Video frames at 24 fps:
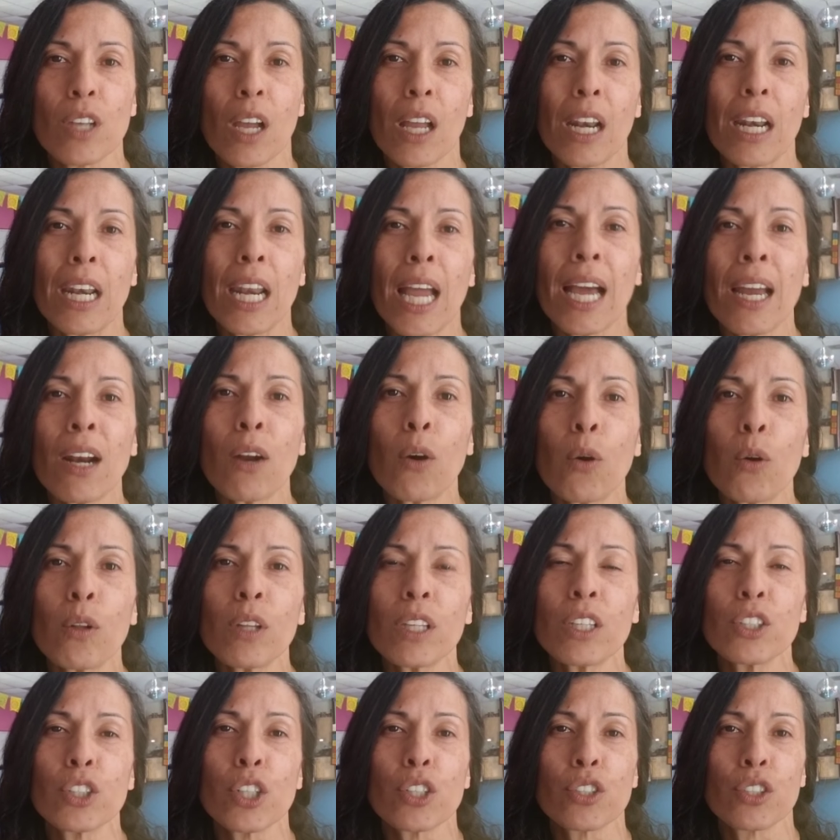not only
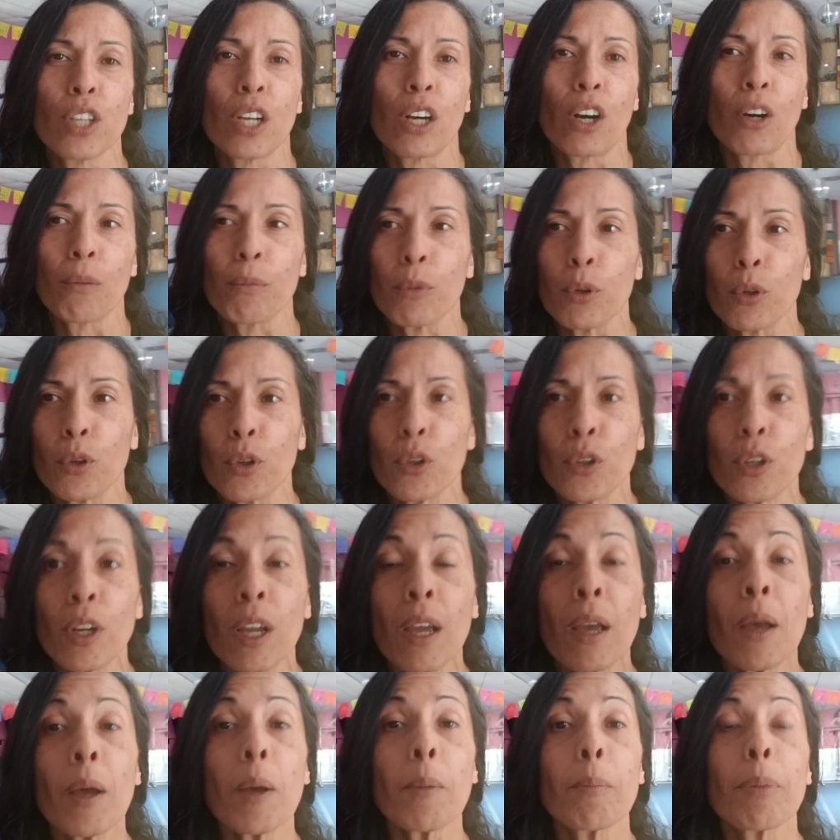just on our mood,
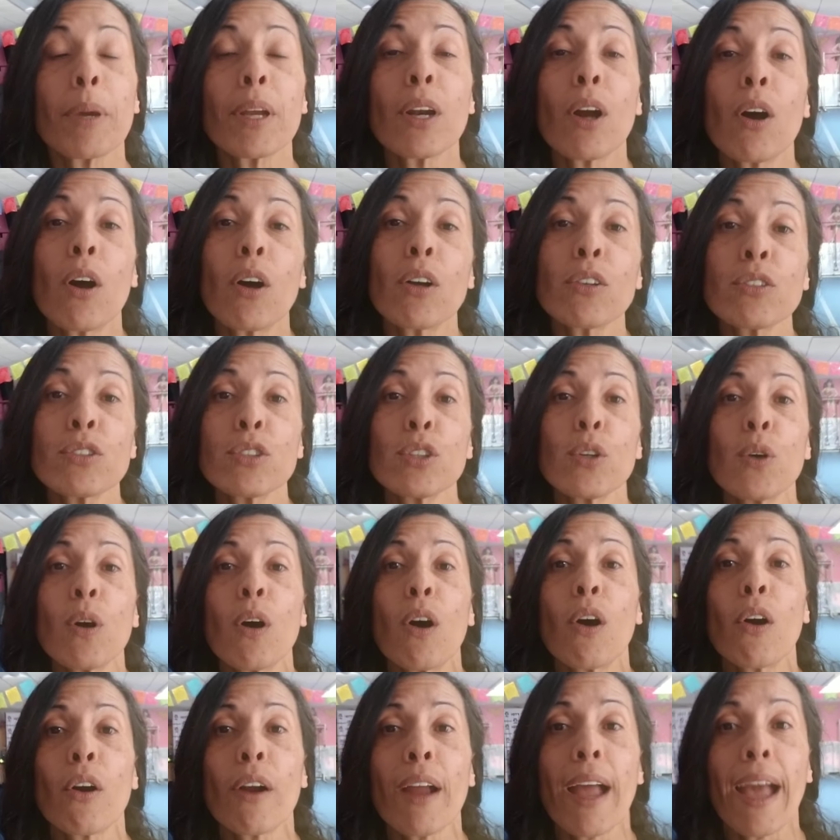but also
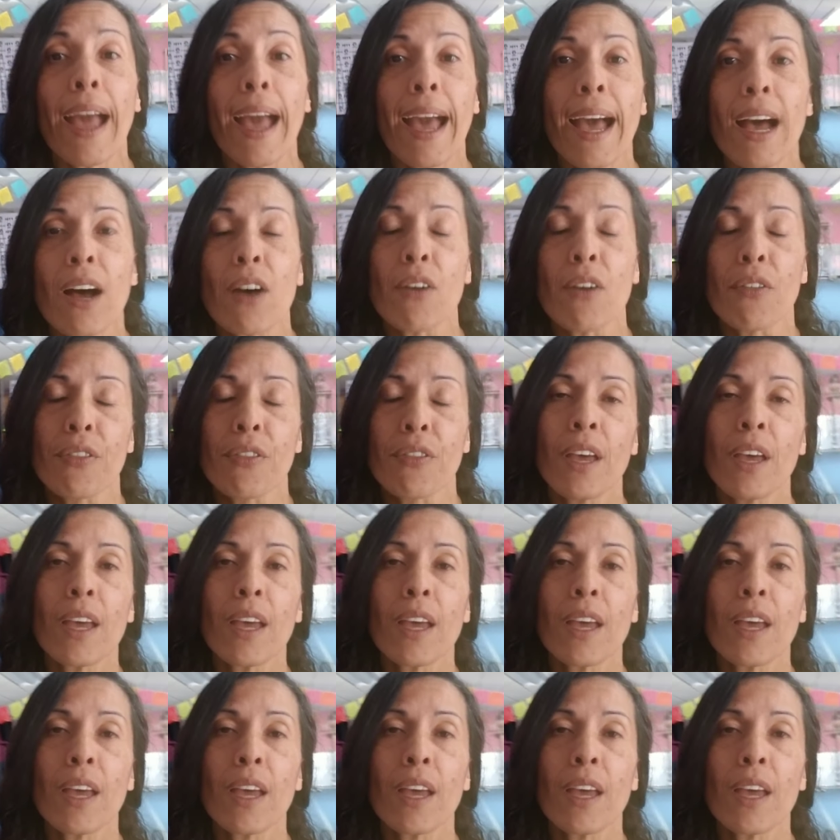our health.